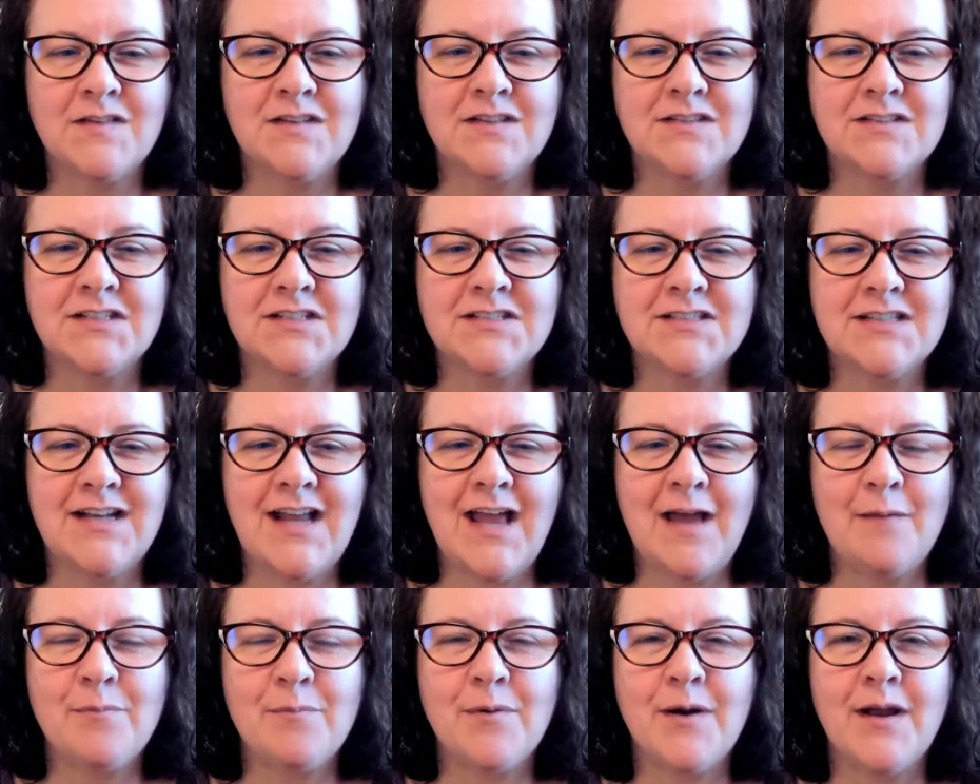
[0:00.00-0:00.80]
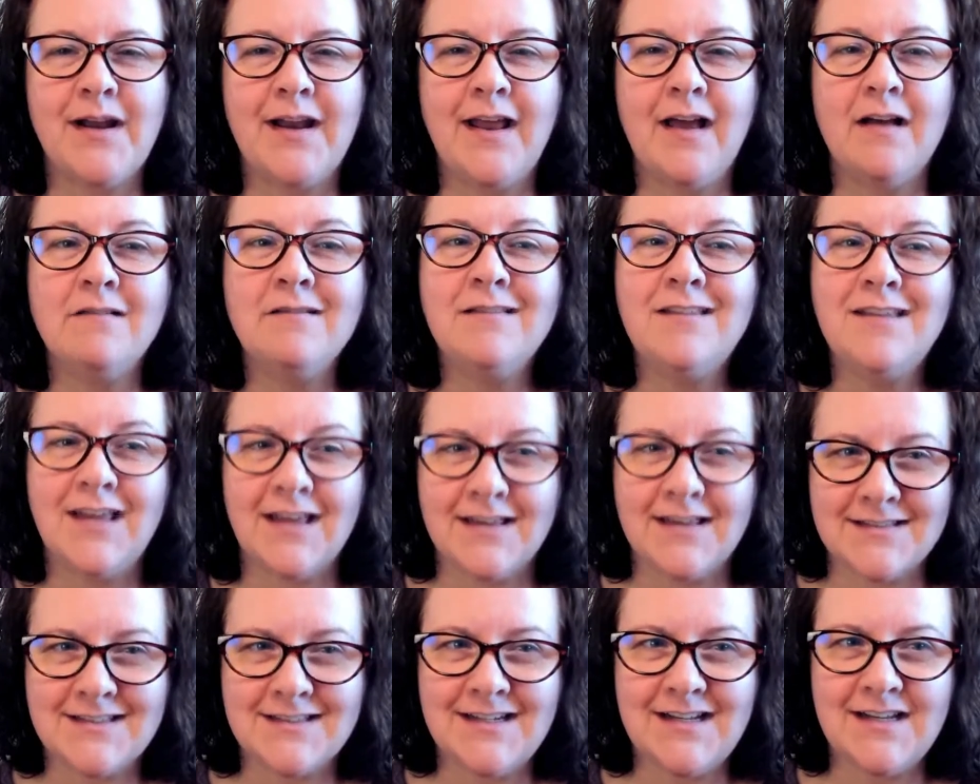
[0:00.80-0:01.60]
Is this an app right now?
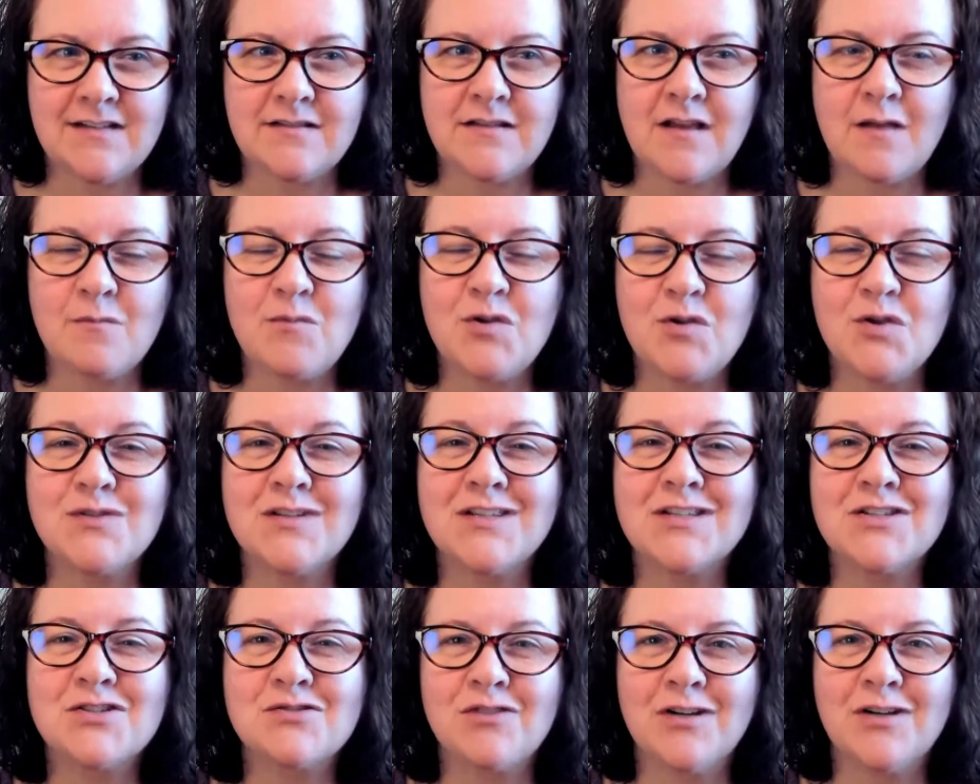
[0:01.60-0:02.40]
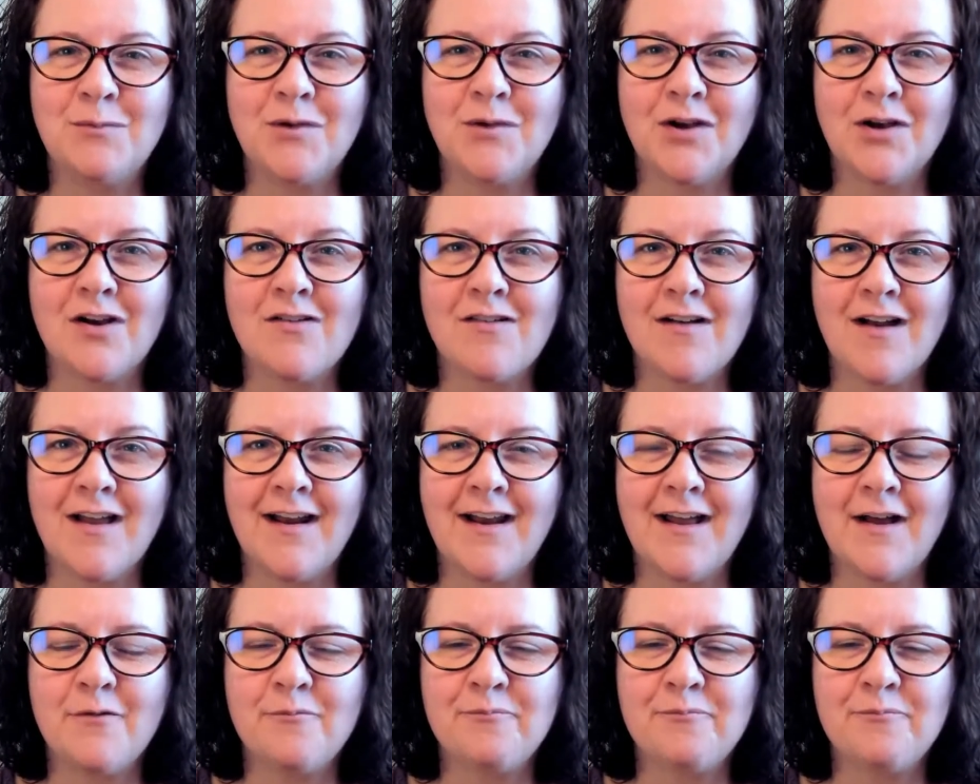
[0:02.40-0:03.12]
Yes, it is. I'm using StreamYard right